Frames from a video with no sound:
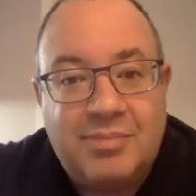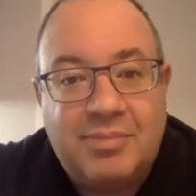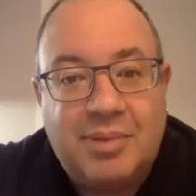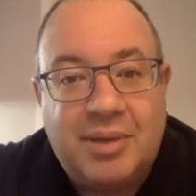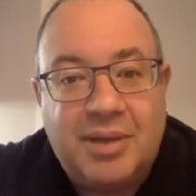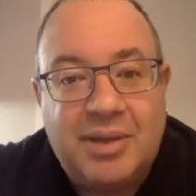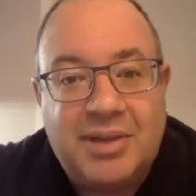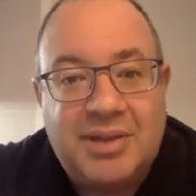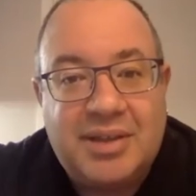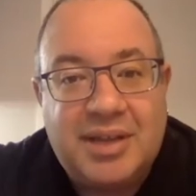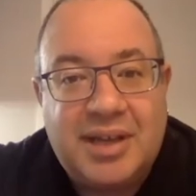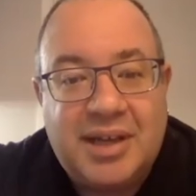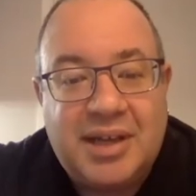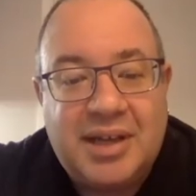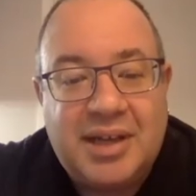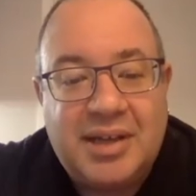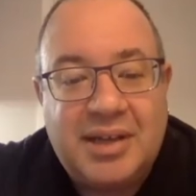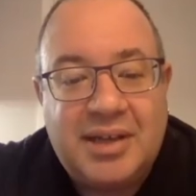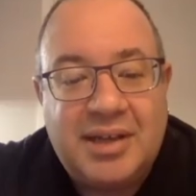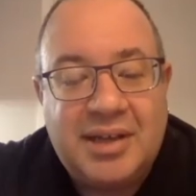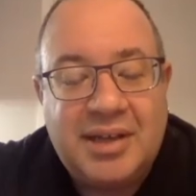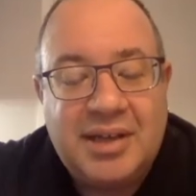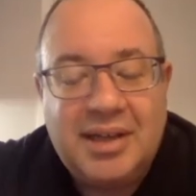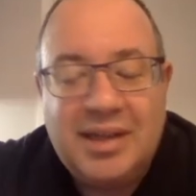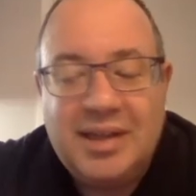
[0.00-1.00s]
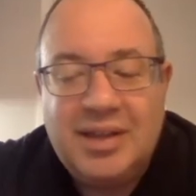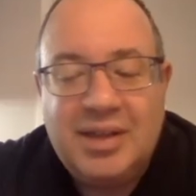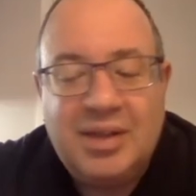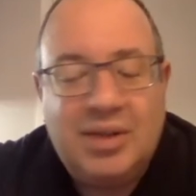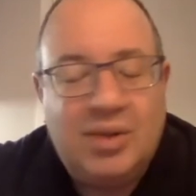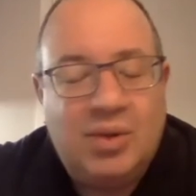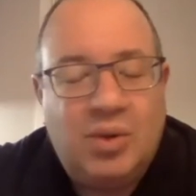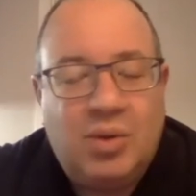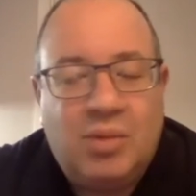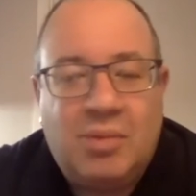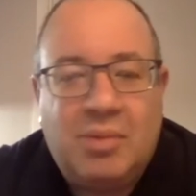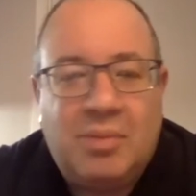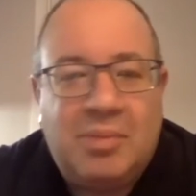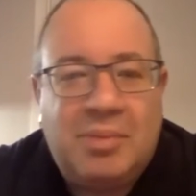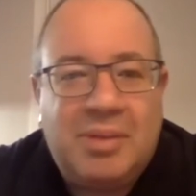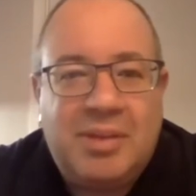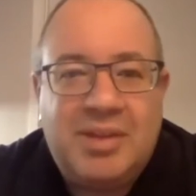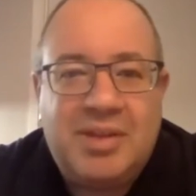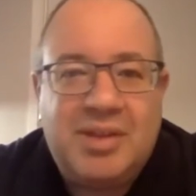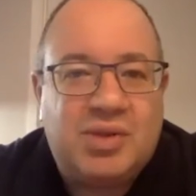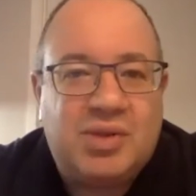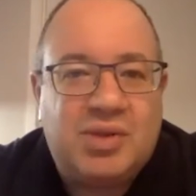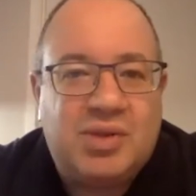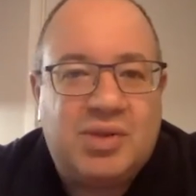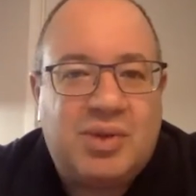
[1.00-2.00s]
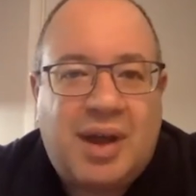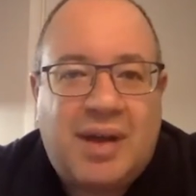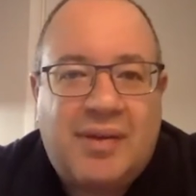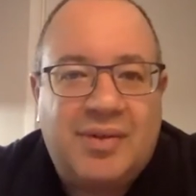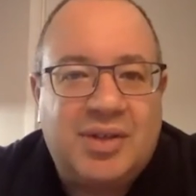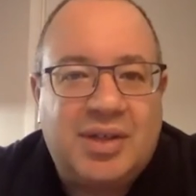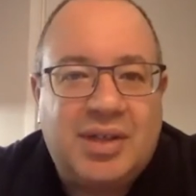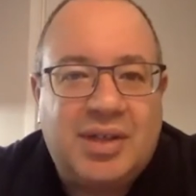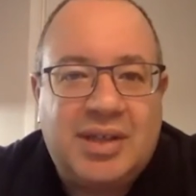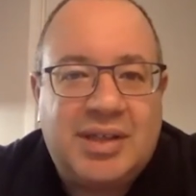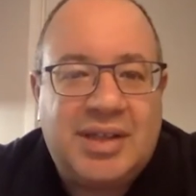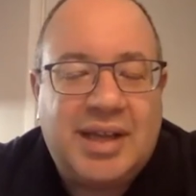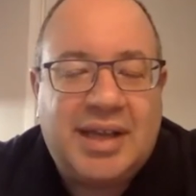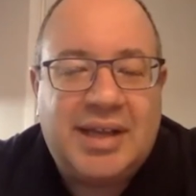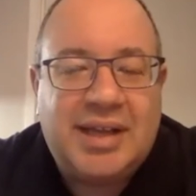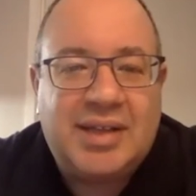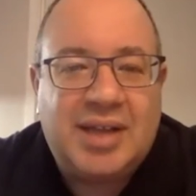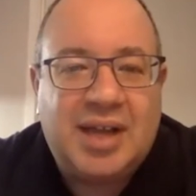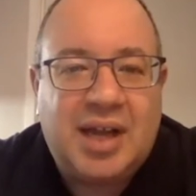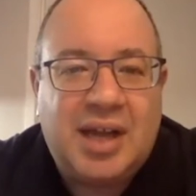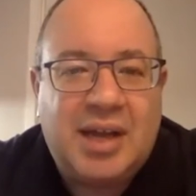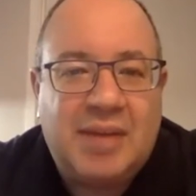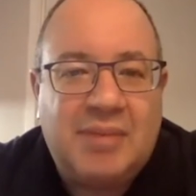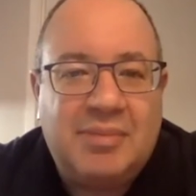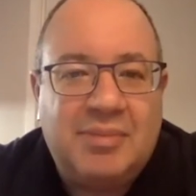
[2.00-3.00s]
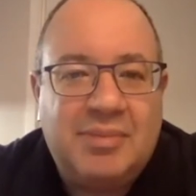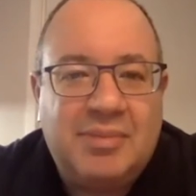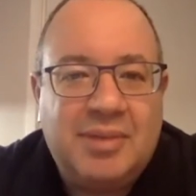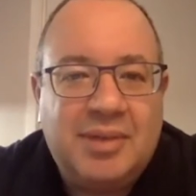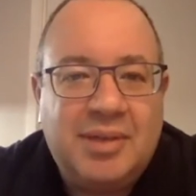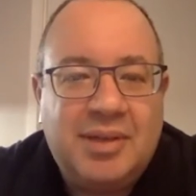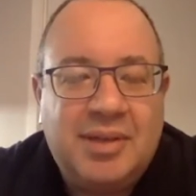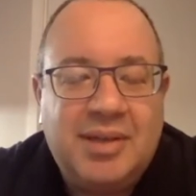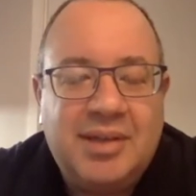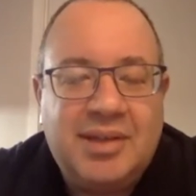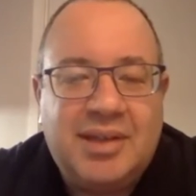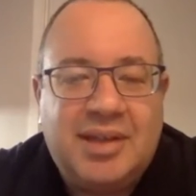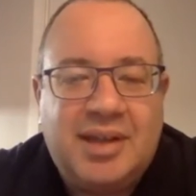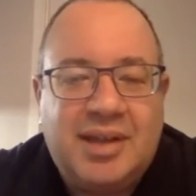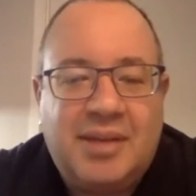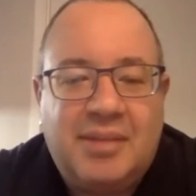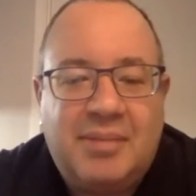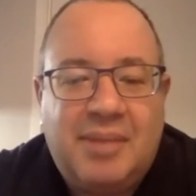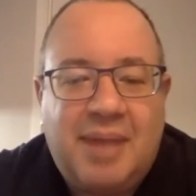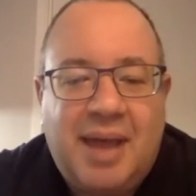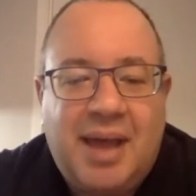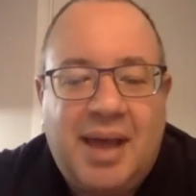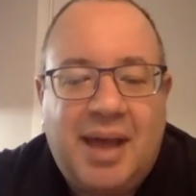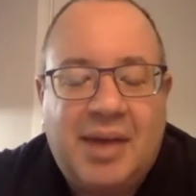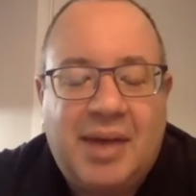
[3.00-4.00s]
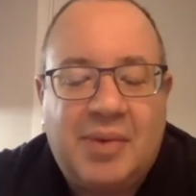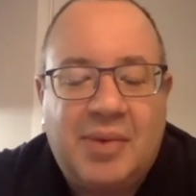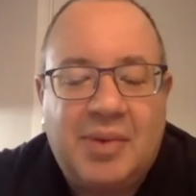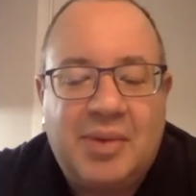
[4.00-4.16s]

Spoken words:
But normal business travel is going to take a time to come back.